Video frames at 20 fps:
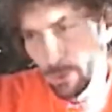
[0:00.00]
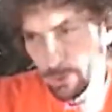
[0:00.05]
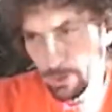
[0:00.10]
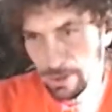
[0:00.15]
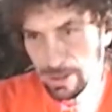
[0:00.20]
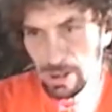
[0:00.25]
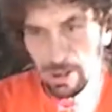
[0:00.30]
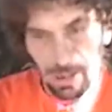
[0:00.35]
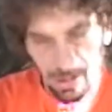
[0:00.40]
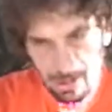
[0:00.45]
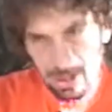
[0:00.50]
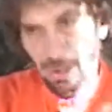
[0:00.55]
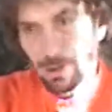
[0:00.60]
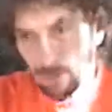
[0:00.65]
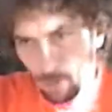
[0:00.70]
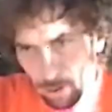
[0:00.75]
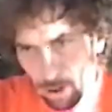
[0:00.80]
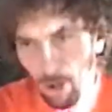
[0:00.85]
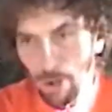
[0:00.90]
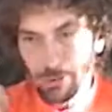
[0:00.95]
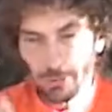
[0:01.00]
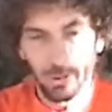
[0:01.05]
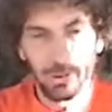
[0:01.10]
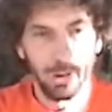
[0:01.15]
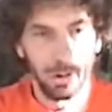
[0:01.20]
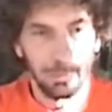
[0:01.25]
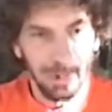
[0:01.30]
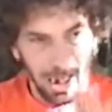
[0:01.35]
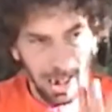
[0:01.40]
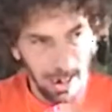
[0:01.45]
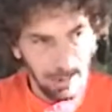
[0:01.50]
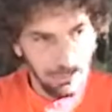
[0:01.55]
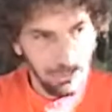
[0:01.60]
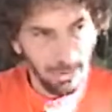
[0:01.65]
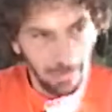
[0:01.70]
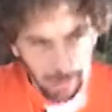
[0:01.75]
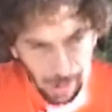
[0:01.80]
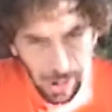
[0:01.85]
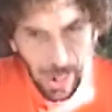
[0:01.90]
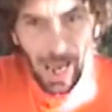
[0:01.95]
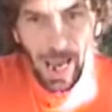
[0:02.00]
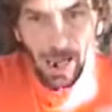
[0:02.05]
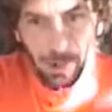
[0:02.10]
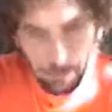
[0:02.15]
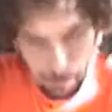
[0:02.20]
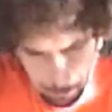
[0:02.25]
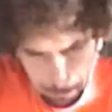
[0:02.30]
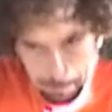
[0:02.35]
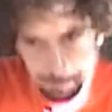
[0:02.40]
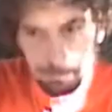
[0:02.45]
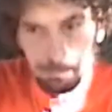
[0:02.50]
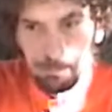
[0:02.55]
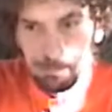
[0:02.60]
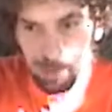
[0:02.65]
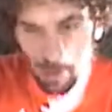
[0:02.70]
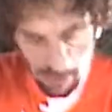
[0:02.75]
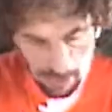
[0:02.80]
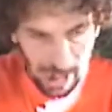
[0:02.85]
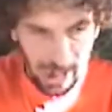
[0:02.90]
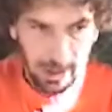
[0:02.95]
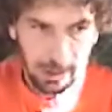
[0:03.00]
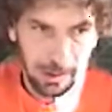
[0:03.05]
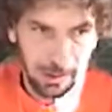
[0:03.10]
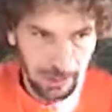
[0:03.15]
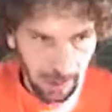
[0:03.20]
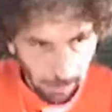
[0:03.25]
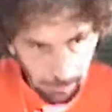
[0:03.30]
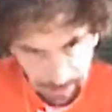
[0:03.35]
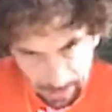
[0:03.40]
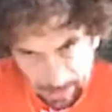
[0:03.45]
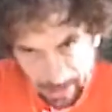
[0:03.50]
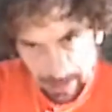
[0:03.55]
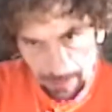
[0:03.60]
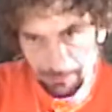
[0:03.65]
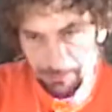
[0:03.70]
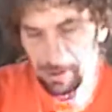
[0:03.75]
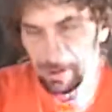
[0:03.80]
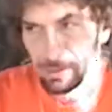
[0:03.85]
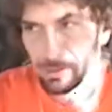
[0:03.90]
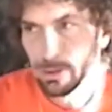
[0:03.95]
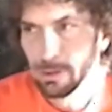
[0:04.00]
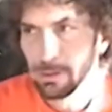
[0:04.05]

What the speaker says: you see, because then you will alter your behavior and project something different.